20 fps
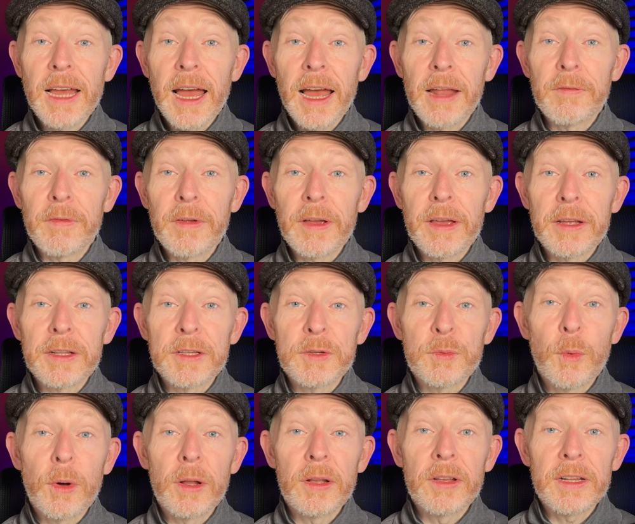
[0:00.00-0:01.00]
advocates
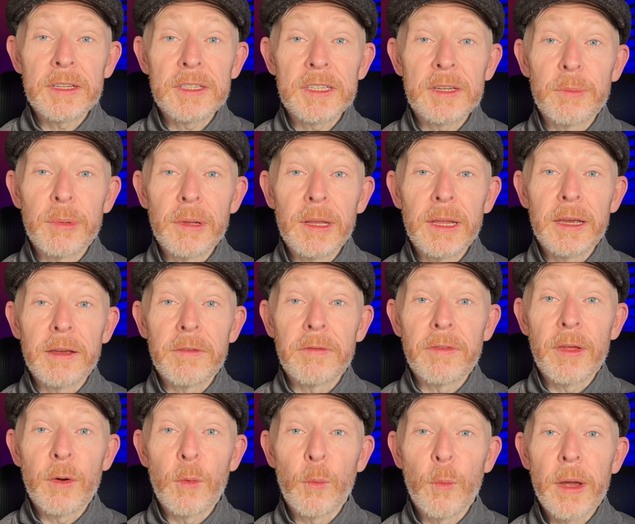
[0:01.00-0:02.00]
want us to believe
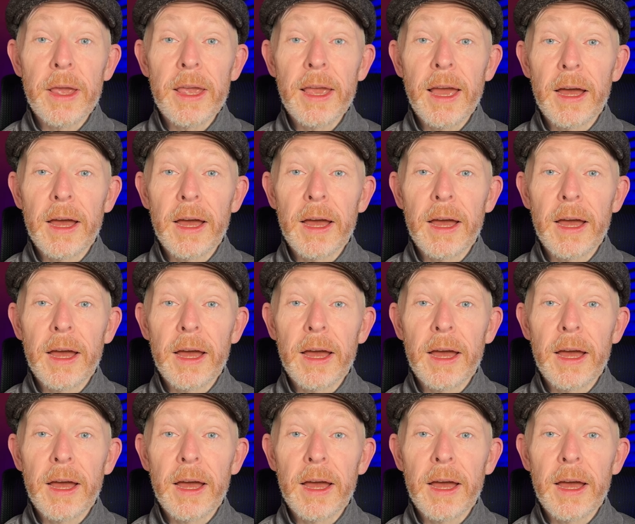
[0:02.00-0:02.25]
that we